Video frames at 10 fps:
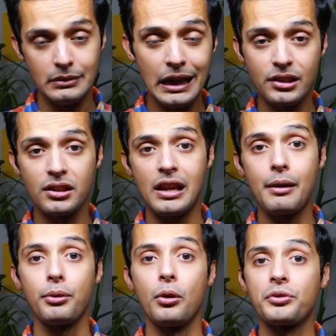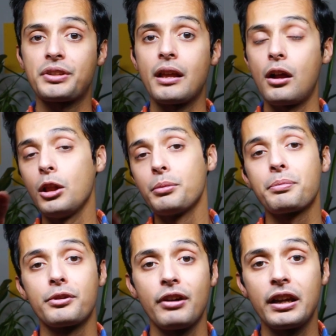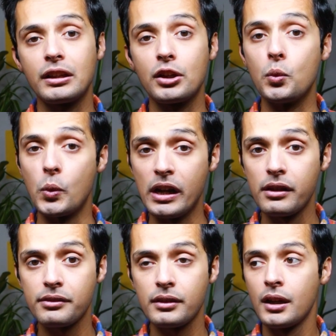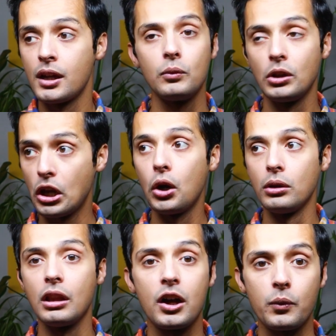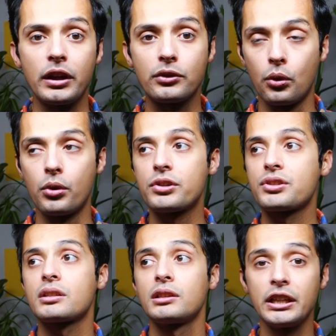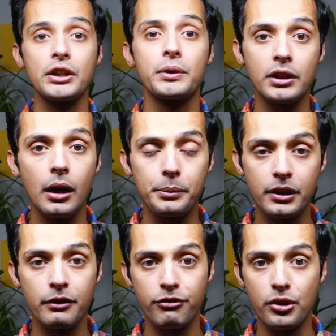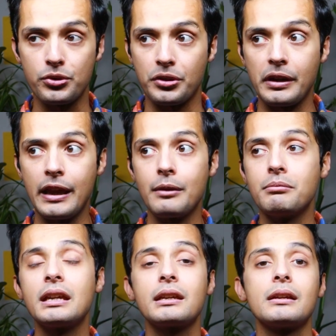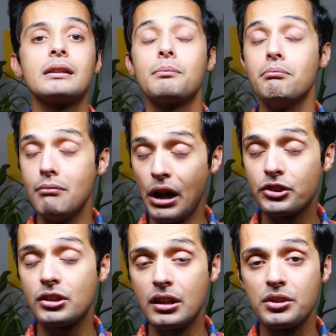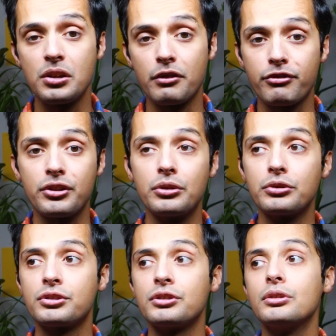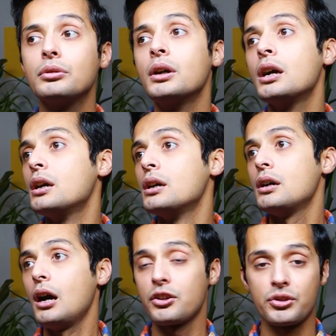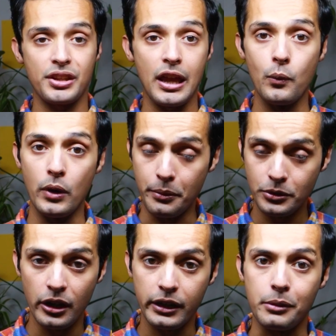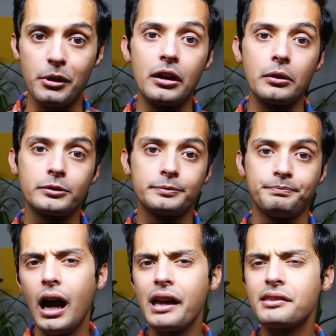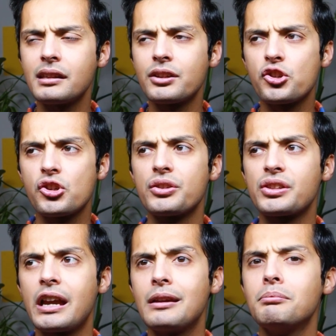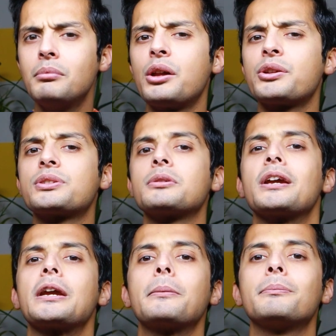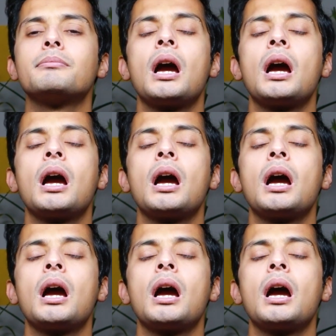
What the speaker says: next examples that I'll be providing you with will go a long way towards clearing up the confusion and making it much easier for you to understand what I'm talking about. I think she's a mother to be.